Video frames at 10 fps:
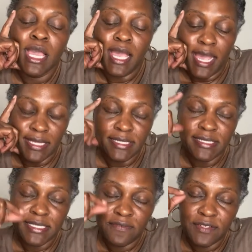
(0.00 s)
After it
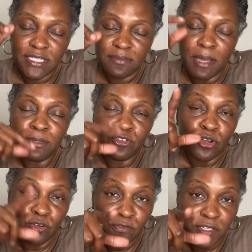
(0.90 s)
sit for 10, I'm gonna do a
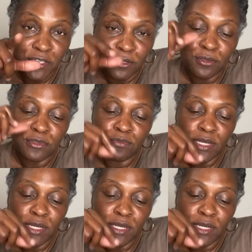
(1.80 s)
whole video on when